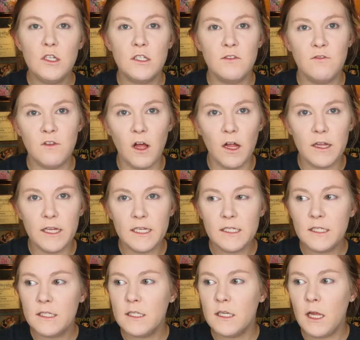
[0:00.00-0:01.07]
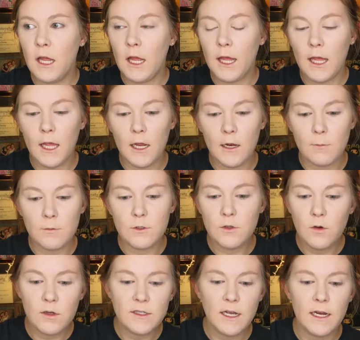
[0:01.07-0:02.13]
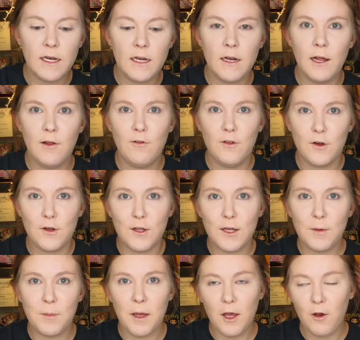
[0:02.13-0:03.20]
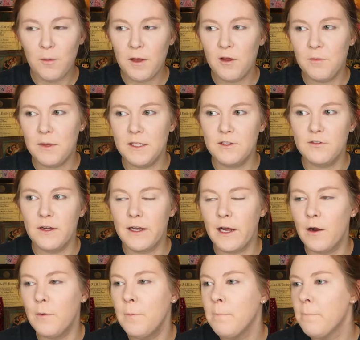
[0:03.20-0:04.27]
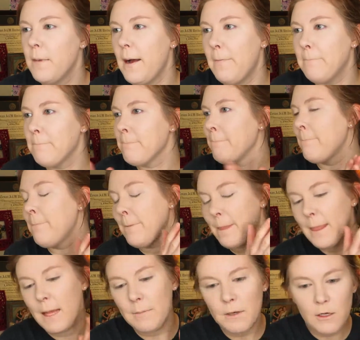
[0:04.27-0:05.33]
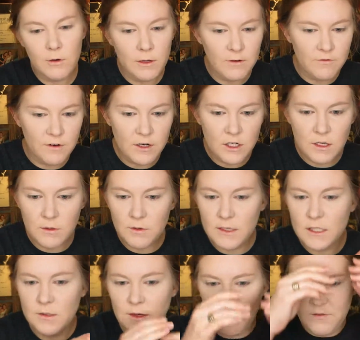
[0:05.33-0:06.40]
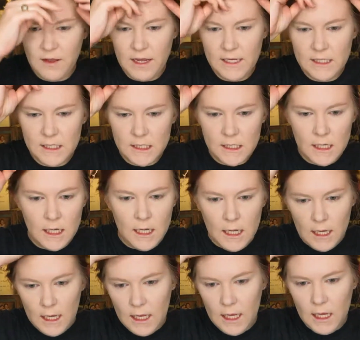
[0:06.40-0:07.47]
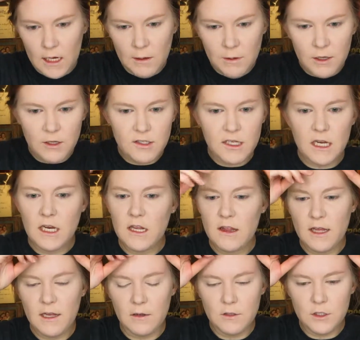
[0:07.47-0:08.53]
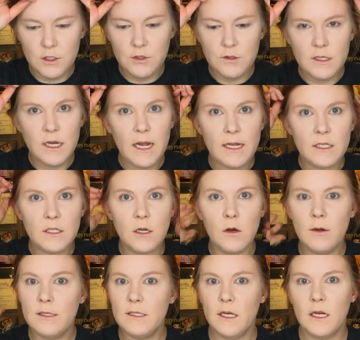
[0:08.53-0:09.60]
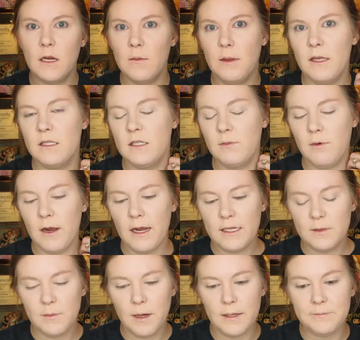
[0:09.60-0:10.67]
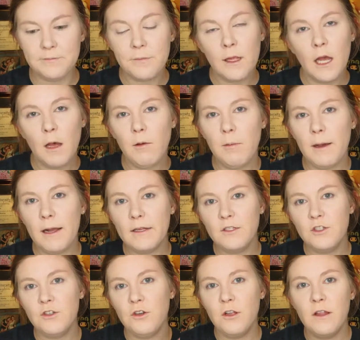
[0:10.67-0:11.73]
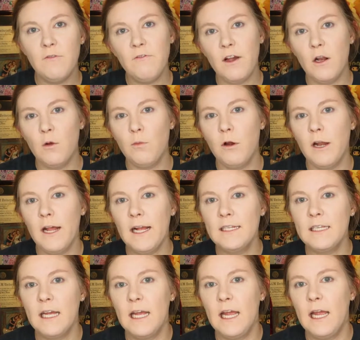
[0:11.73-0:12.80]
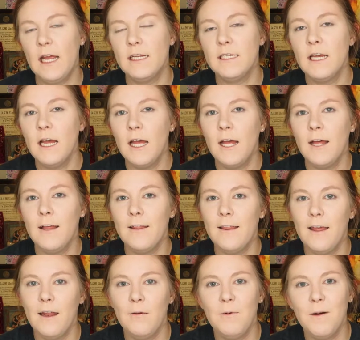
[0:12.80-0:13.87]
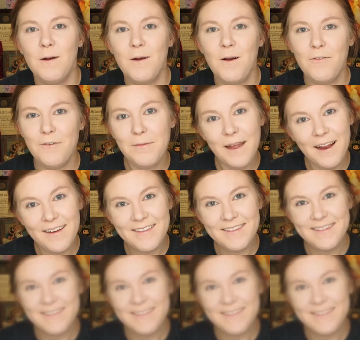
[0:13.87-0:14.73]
looks flawless, and I'm so excited. I look like a pale beast right now. But I'm going to go ahead and finish up the rest of my face. And I'm not using anything else new today, so it's not going to be a surprise. But I'll be back to show you the final product, and then we'll go from there.